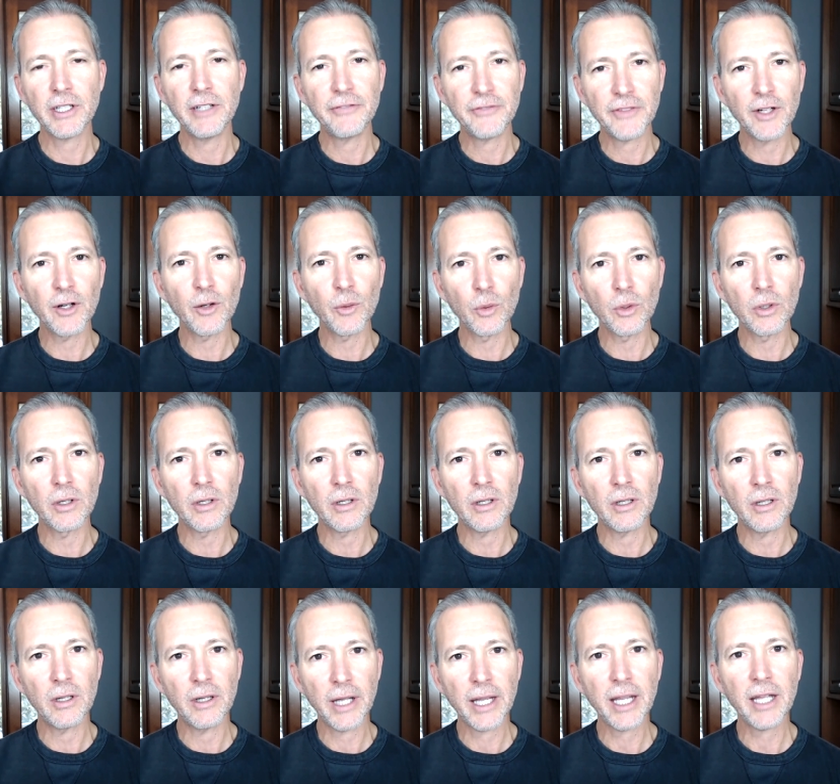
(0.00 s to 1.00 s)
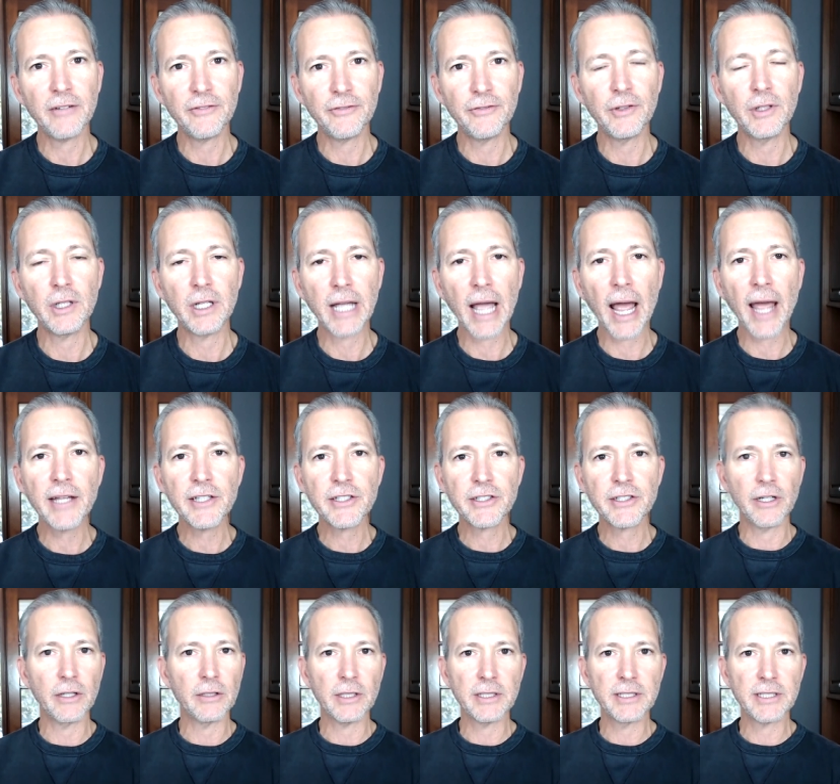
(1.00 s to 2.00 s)
if there were a handful of guys
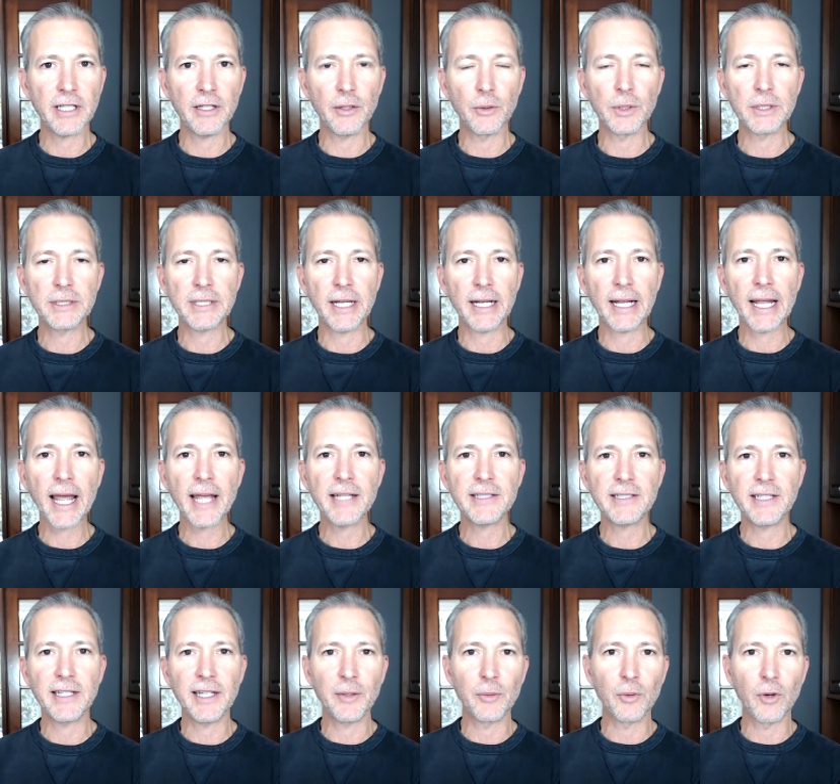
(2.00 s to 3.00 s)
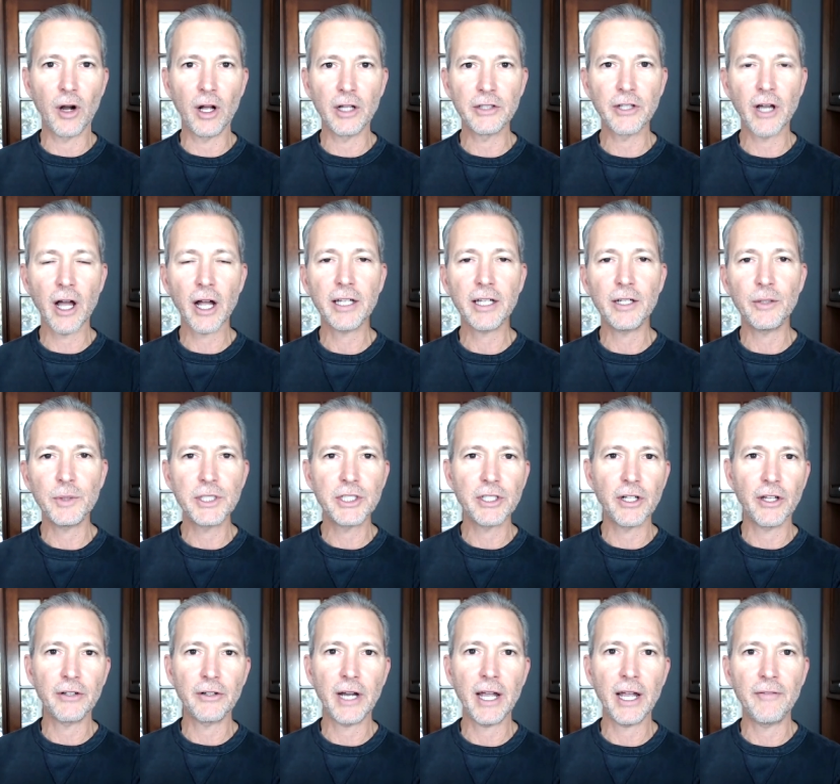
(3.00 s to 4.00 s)
there, let's say there were ten guys, and they were all talking to each
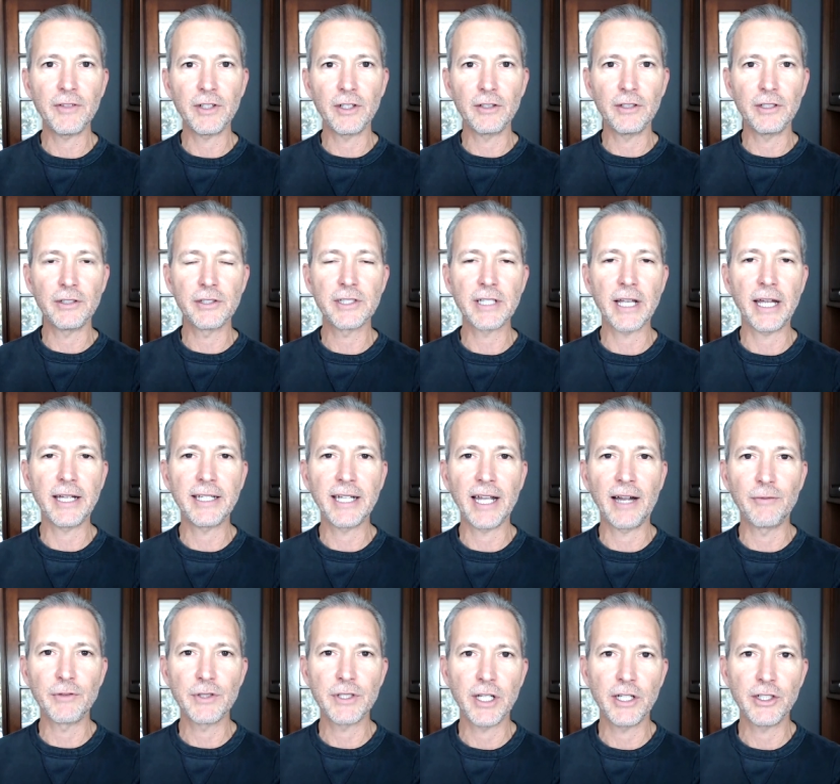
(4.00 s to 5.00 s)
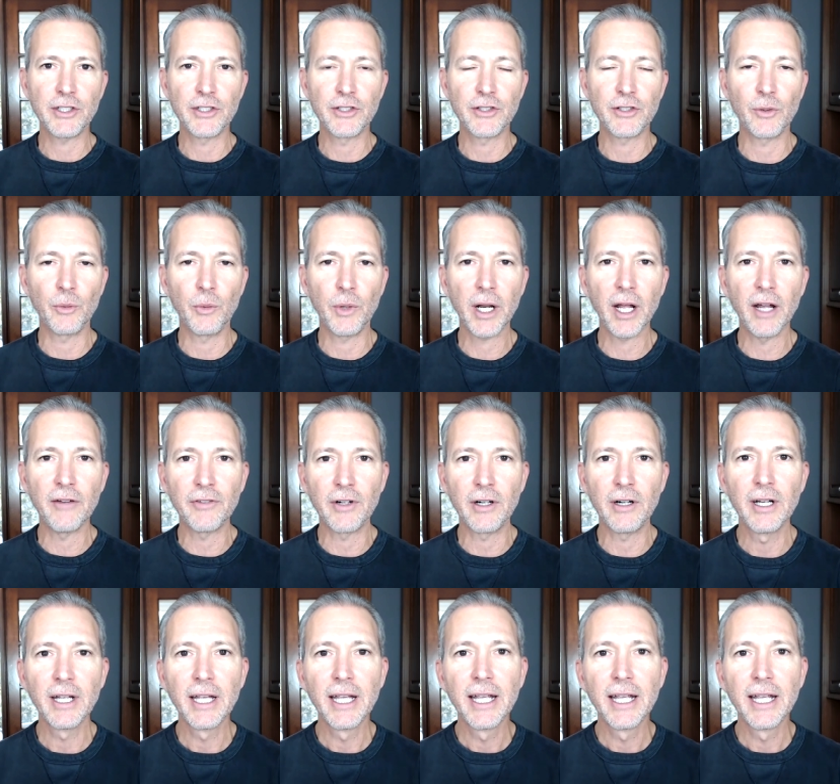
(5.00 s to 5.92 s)
other, having their little side conversations or whatever,